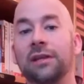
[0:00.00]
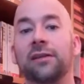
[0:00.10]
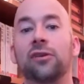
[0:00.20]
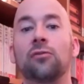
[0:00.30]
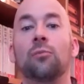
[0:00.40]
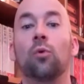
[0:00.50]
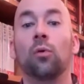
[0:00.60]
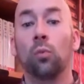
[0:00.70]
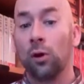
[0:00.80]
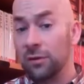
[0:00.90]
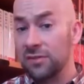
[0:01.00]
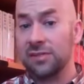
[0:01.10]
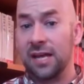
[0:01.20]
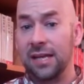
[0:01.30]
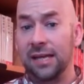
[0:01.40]
to do more word
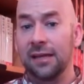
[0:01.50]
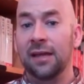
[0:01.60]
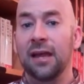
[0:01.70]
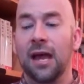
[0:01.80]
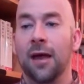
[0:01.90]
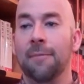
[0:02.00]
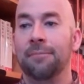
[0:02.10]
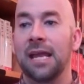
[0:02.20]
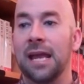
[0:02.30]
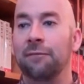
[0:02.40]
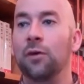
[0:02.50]
study, if